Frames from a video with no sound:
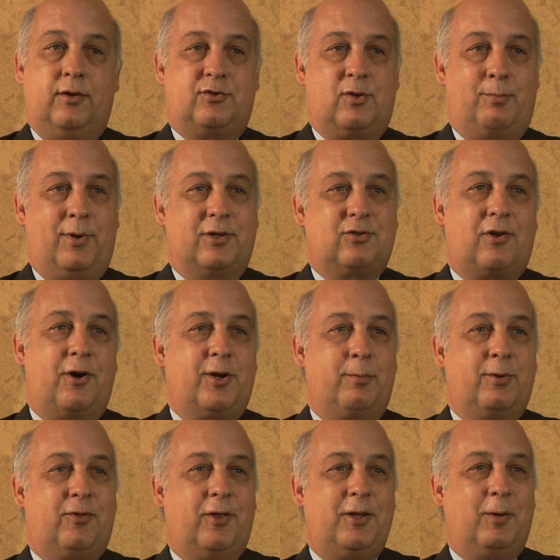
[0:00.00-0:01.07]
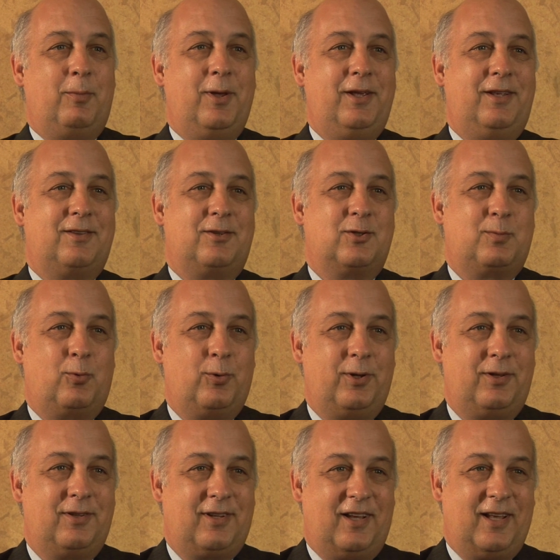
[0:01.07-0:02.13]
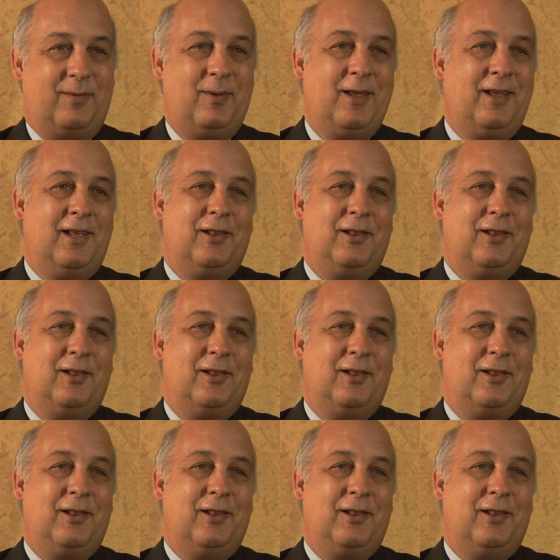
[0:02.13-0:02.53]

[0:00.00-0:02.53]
It's the best argument they can make at this point in time.